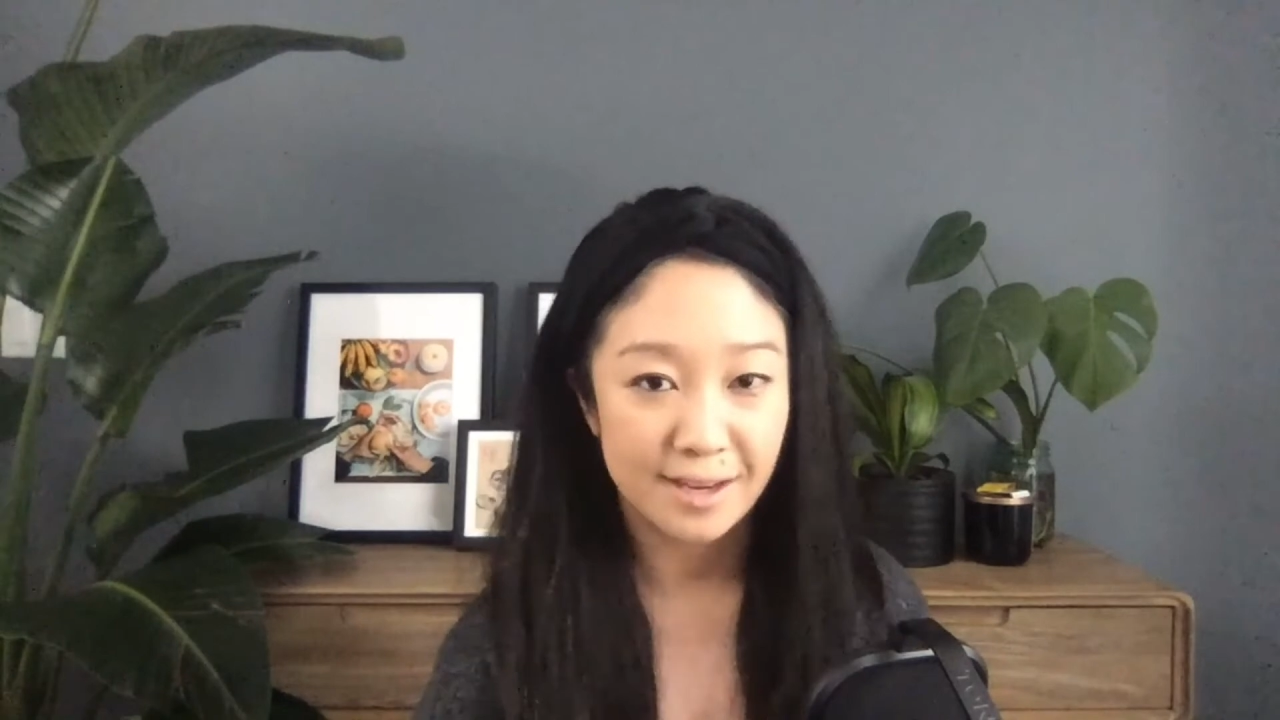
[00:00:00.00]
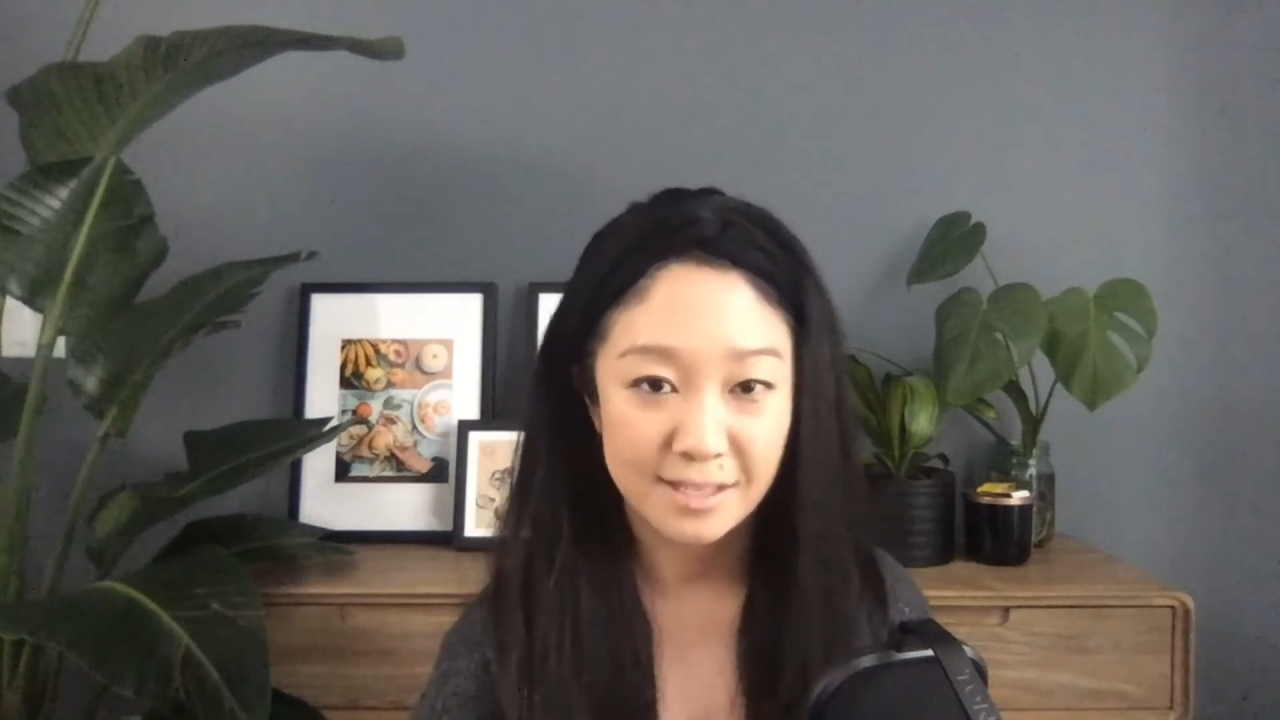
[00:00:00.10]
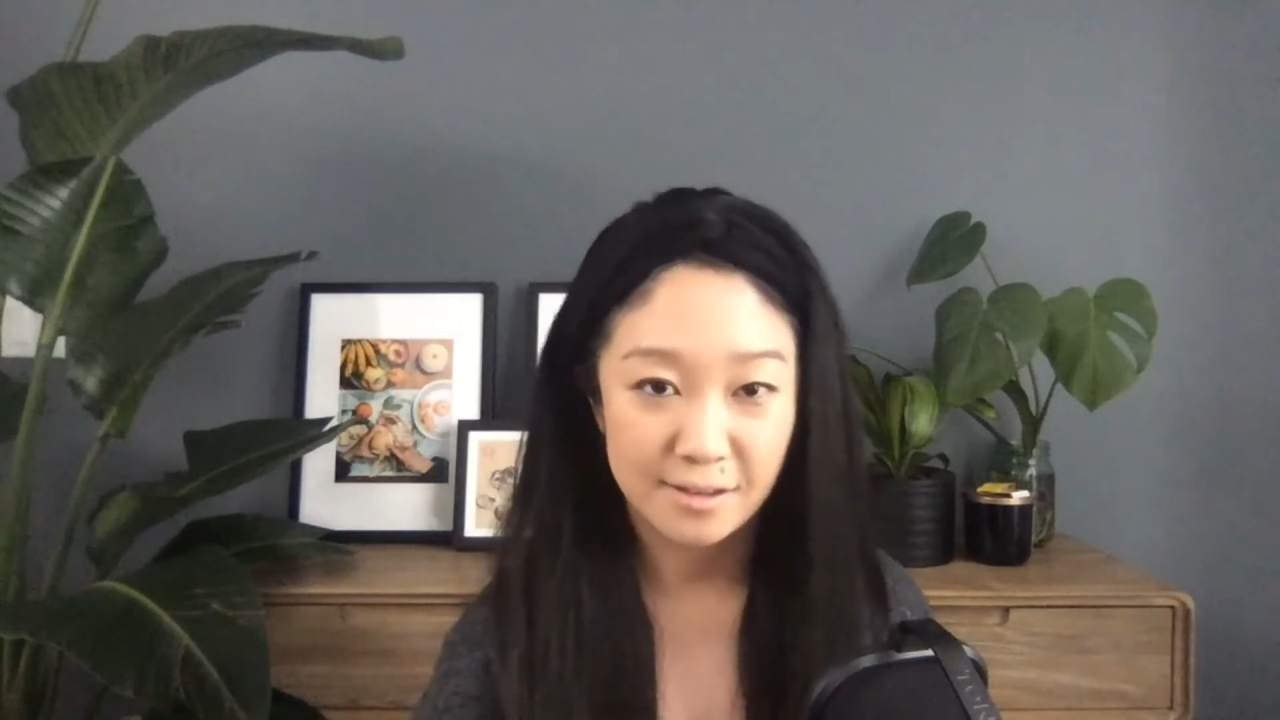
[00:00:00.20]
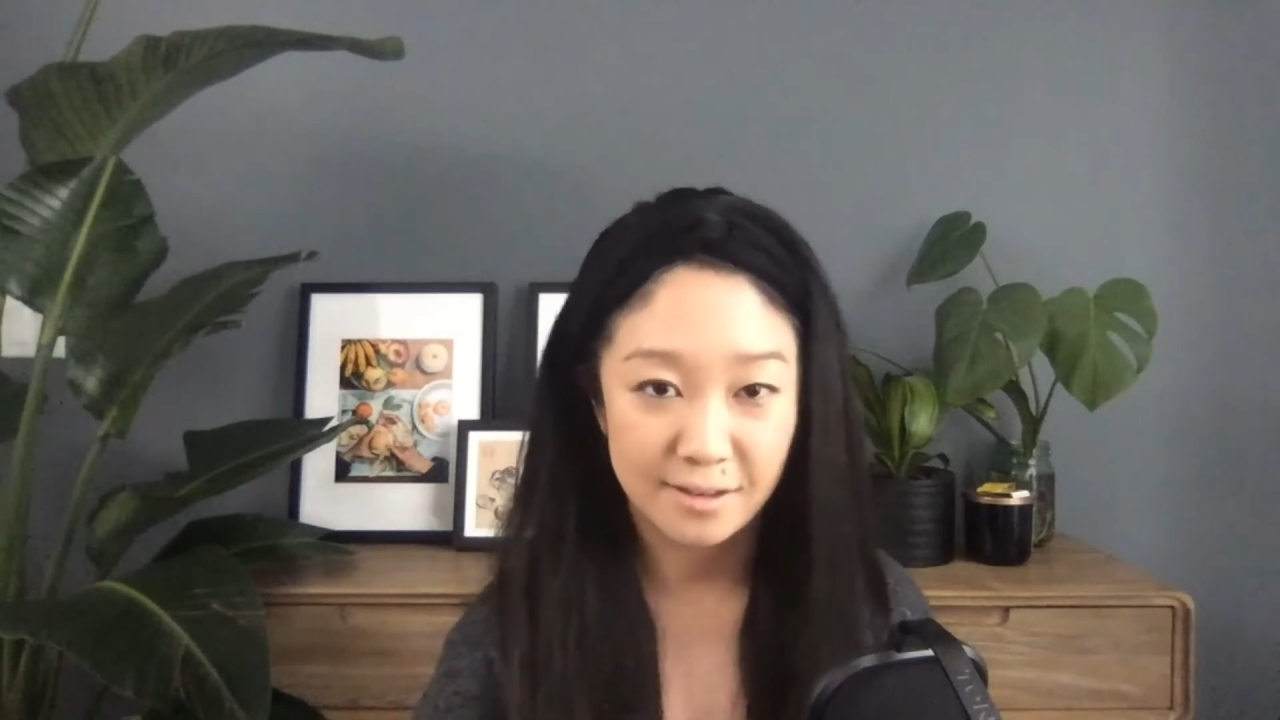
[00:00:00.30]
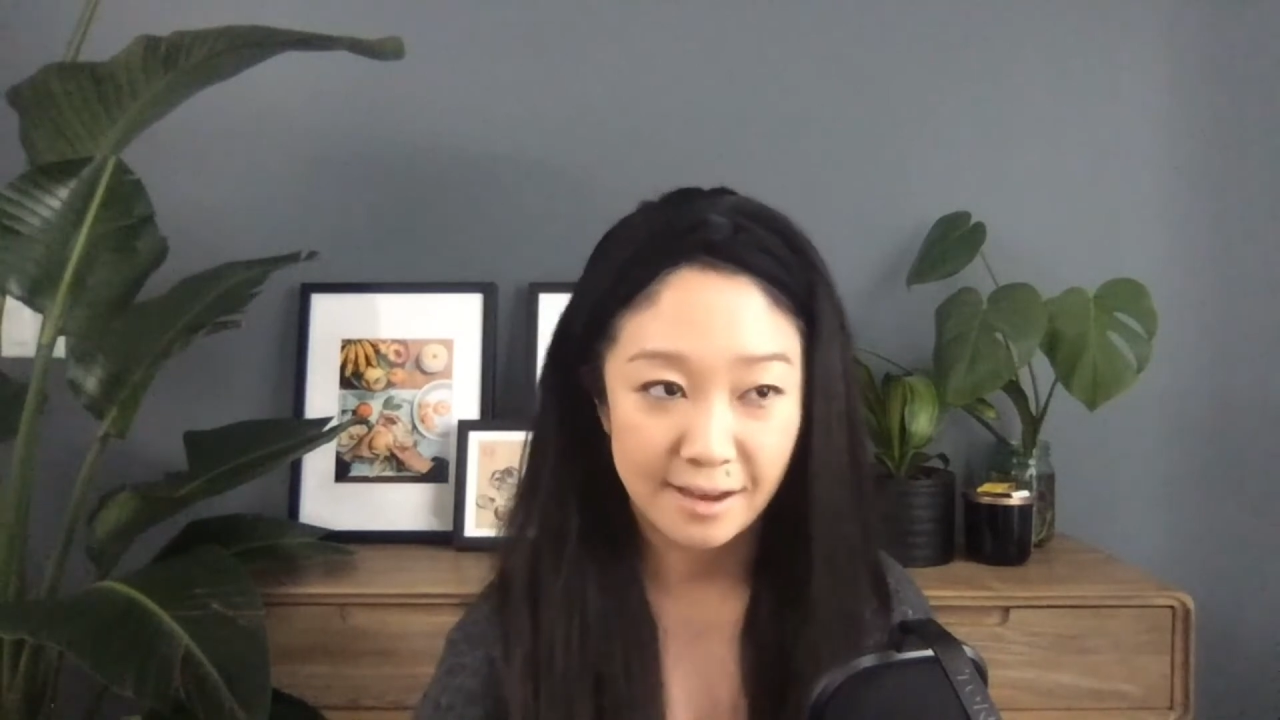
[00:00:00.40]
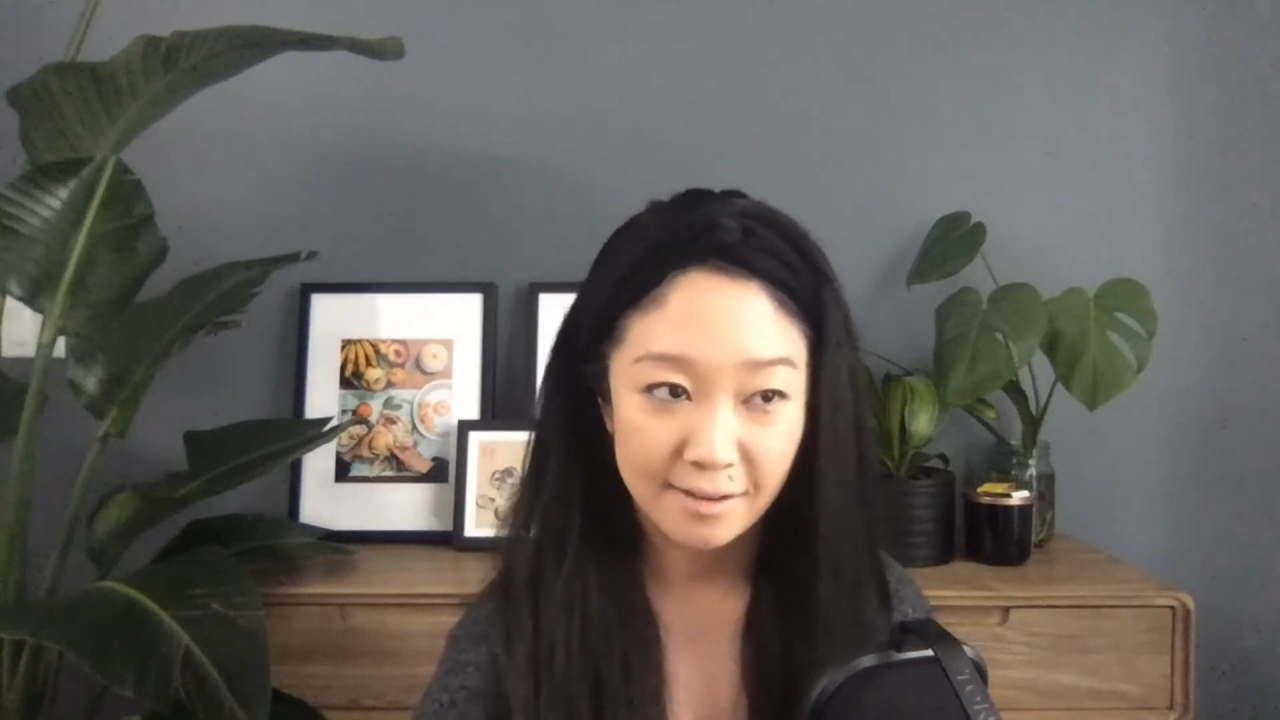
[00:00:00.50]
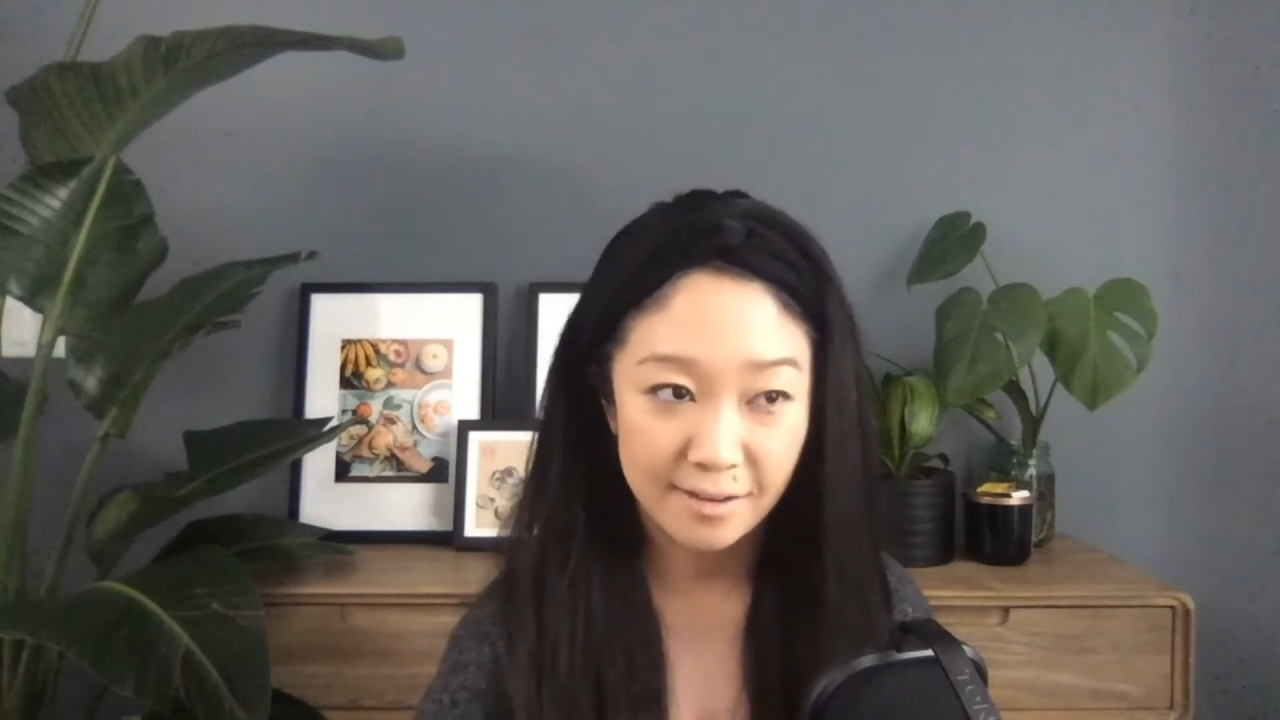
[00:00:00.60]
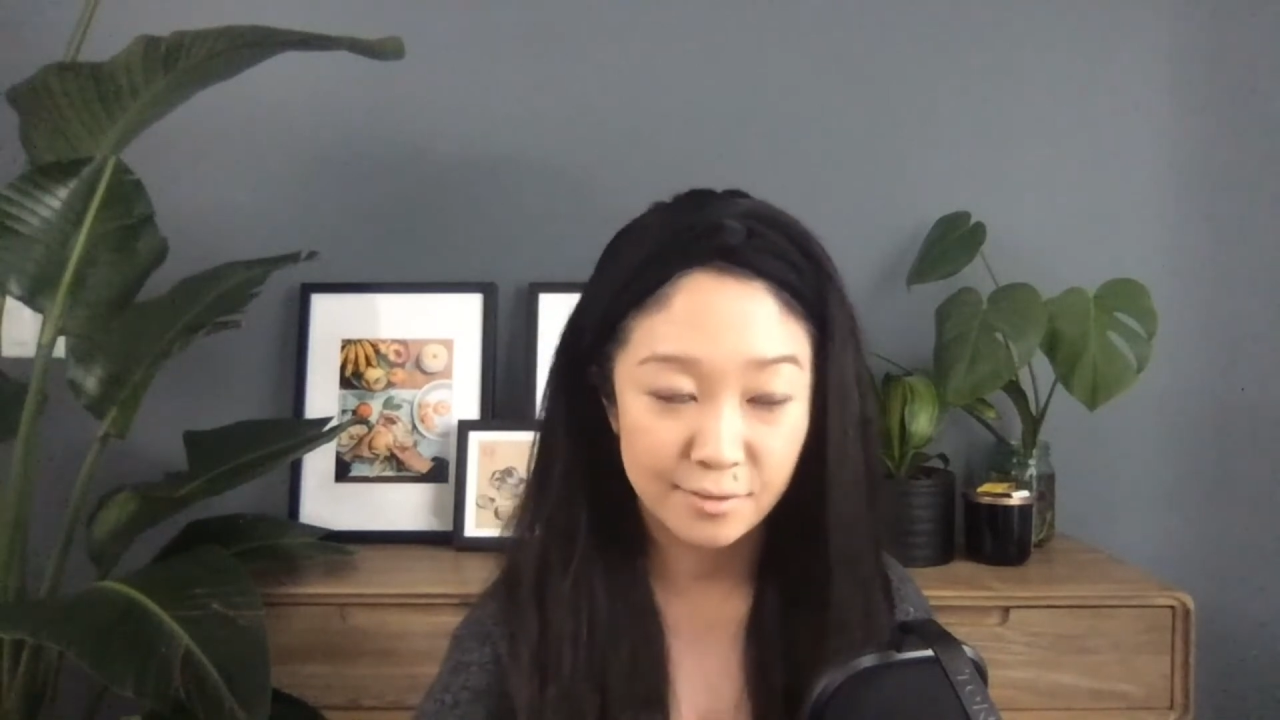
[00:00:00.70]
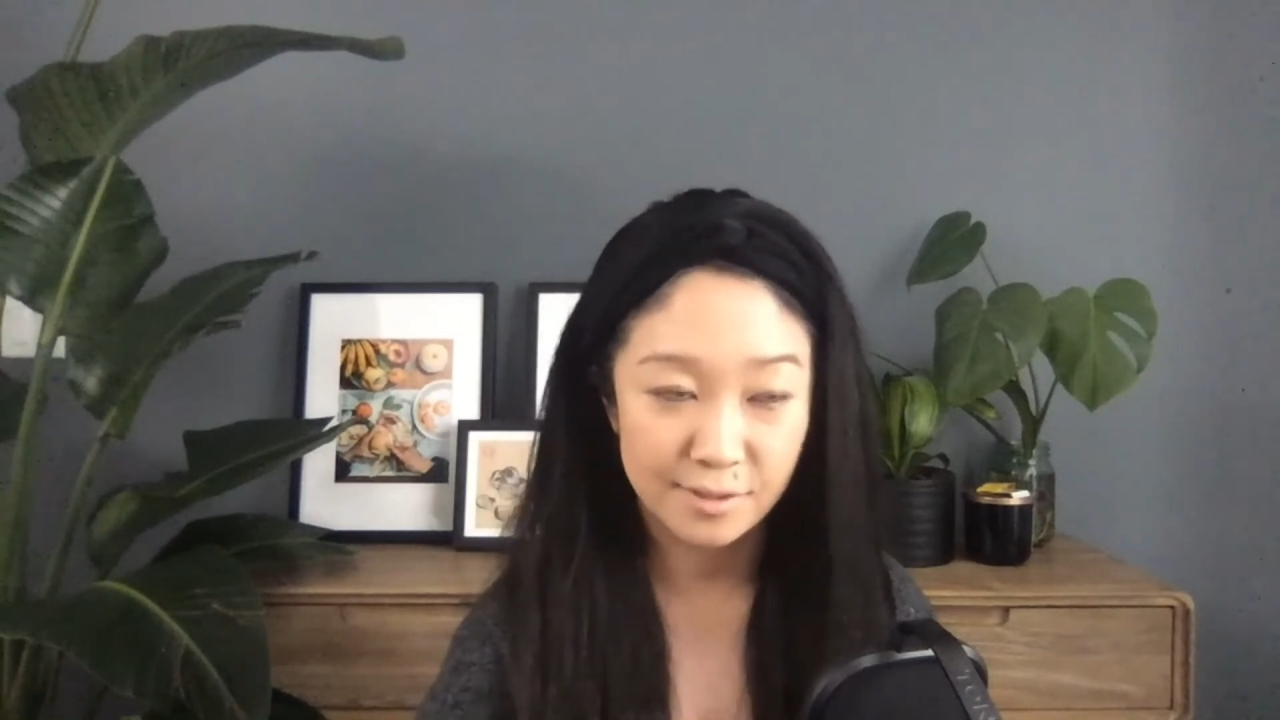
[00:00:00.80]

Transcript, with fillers: I started out in